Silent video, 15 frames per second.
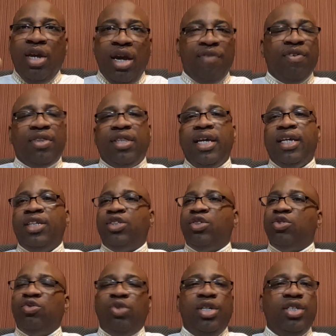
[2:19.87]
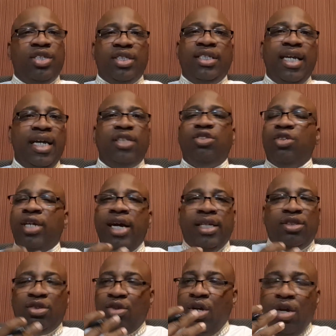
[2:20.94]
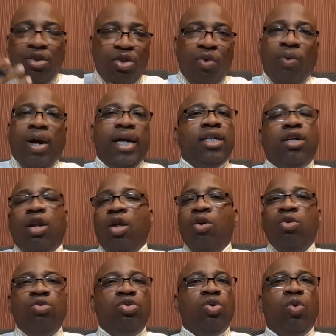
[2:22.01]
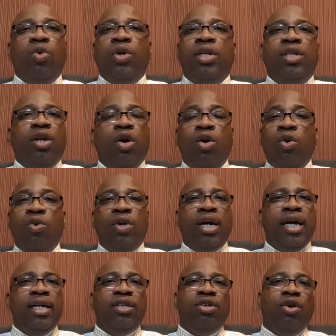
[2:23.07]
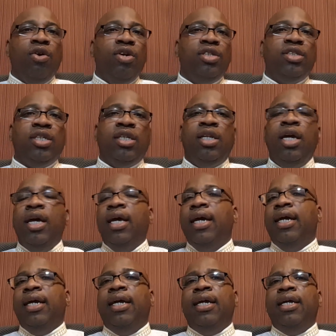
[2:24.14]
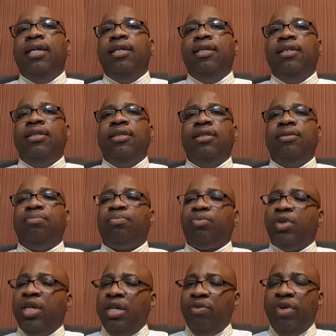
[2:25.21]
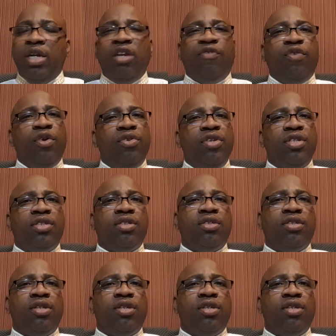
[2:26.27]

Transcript: everything is set. You got the right clothes on and the whole nine yards, and getting ready for this